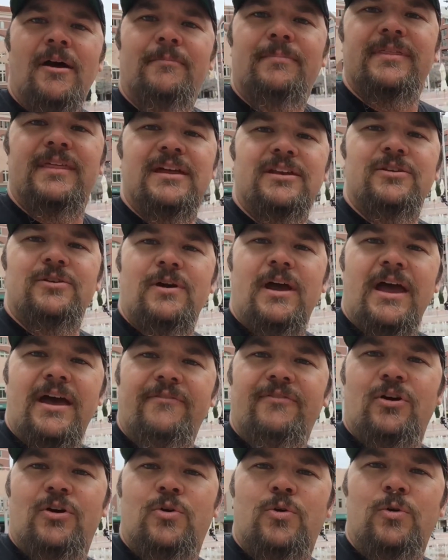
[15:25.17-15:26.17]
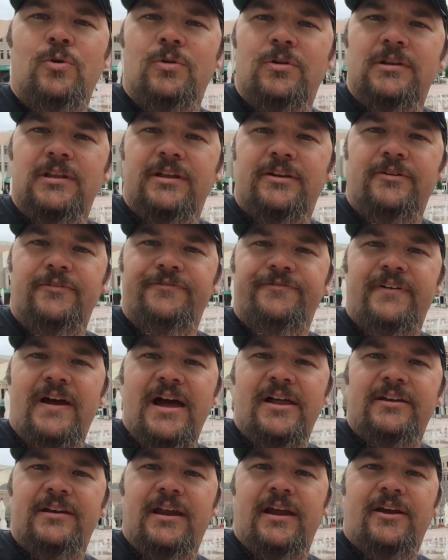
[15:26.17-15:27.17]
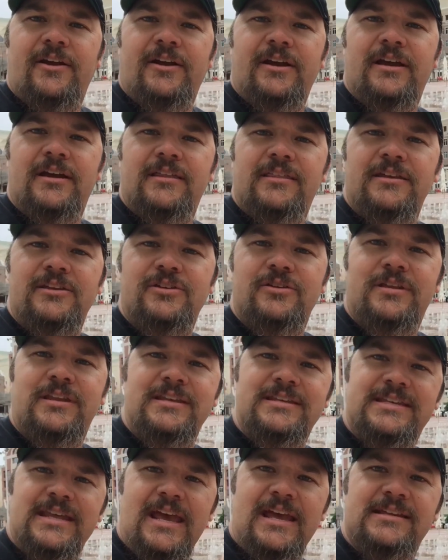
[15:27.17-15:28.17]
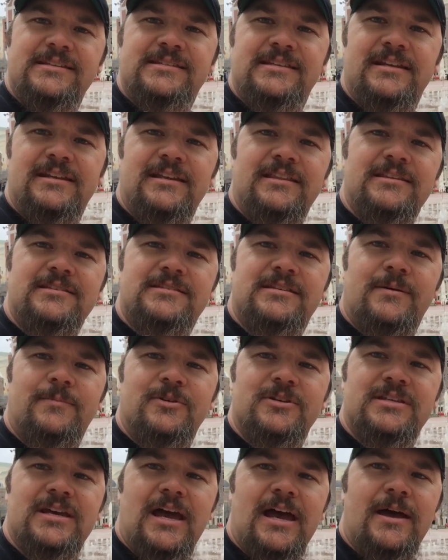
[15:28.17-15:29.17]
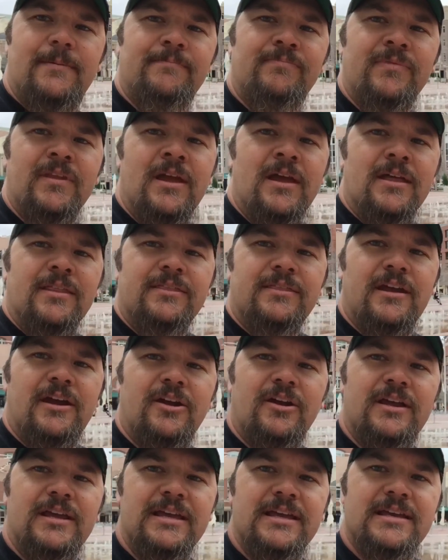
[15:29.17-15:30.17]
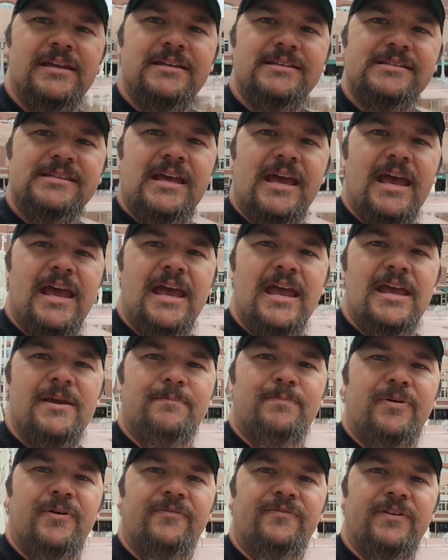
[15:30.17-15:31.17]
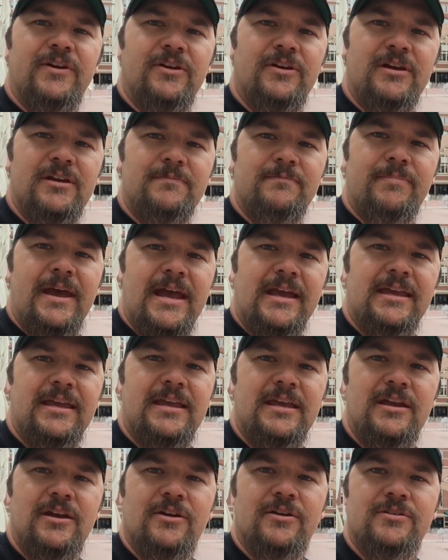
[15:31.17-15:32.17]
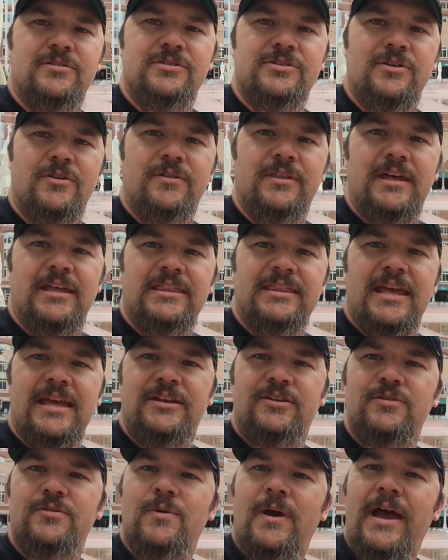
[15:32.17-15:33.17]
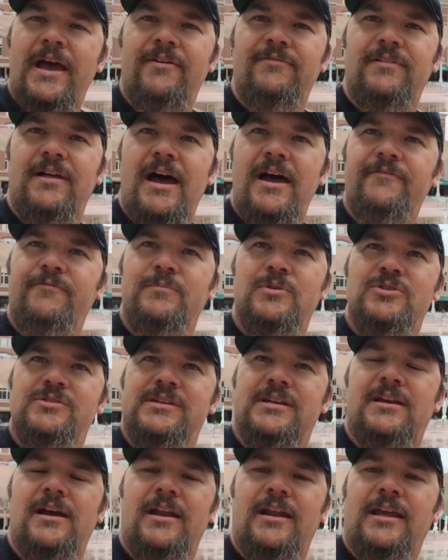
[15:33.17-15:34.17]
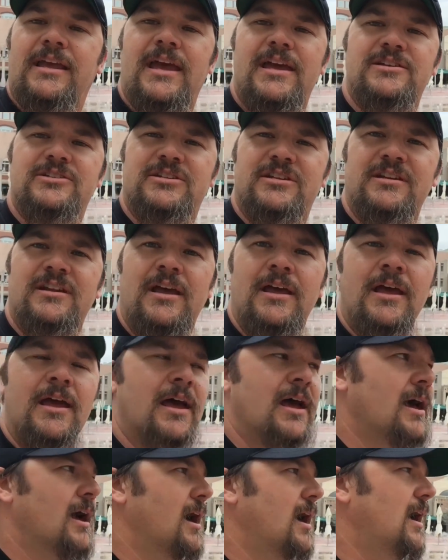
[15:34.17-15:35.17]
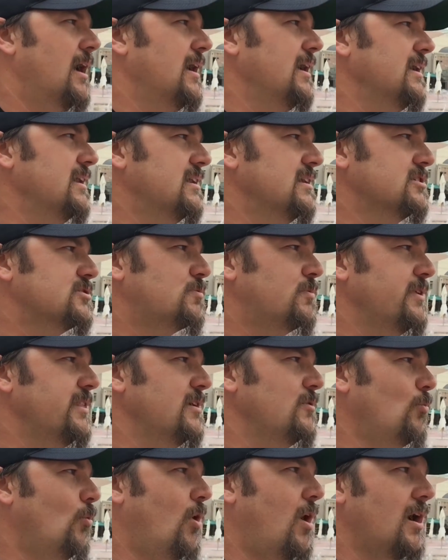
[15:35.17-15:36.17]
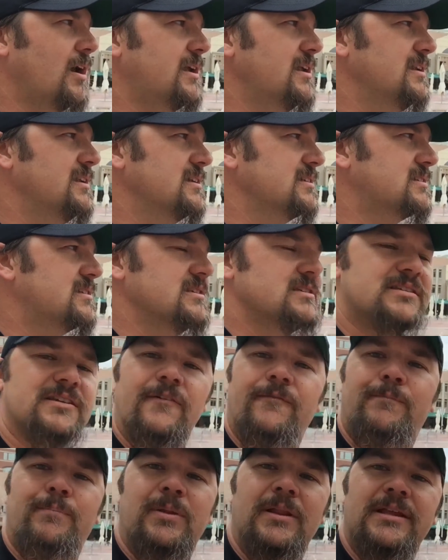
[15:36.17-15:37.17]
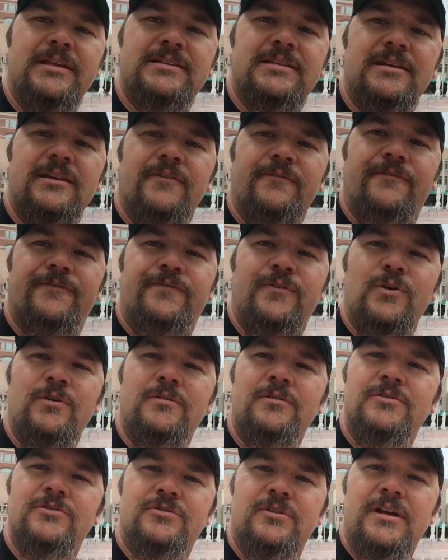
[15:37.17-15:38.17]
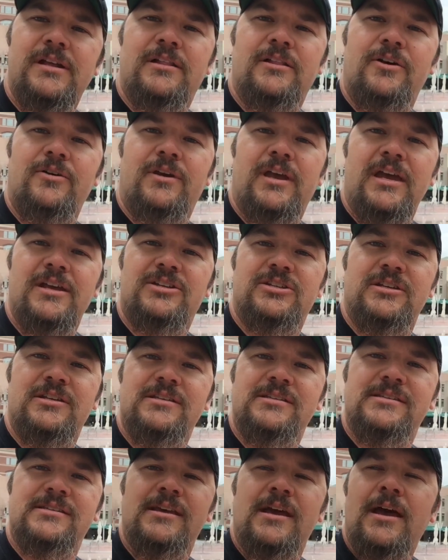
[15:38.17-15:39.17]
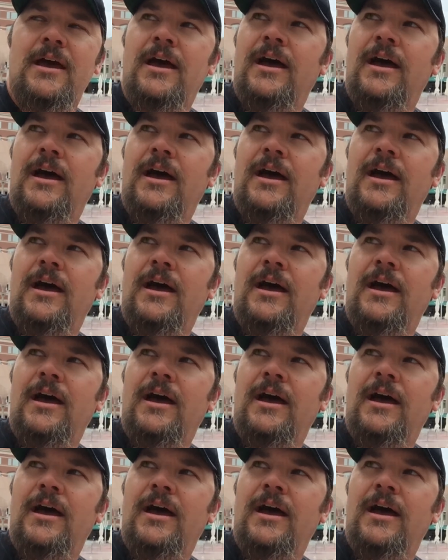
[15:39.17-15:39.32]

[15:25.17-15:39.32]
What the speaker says: But they do have a cool little fountain area that you can dance in the summertime. There is a pavilion back here so that they do have live music on occasion. It is within walking distance of plenty of food and drink locations,